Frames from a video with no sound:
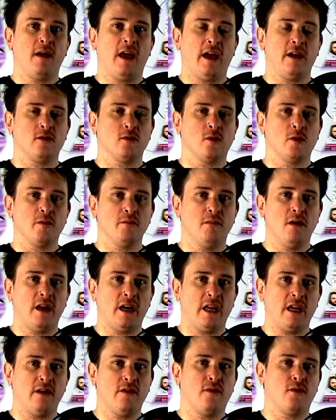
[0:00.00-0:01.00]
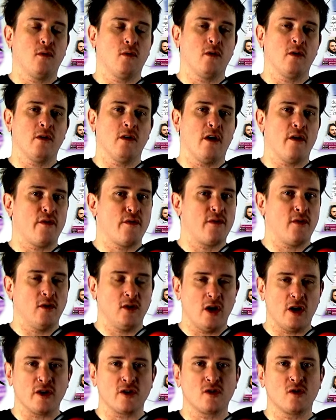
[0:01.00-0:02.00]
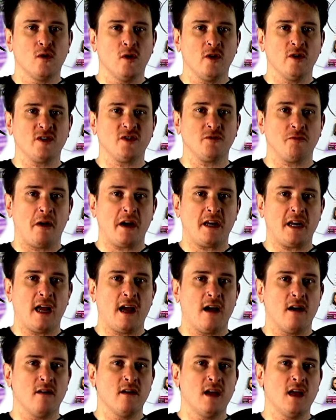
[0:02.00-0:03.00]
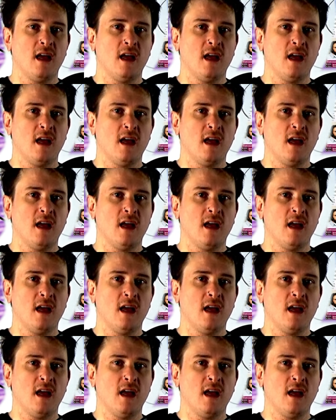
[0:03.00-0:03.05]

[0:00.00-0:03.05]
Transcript: and or money for a full-on course right now,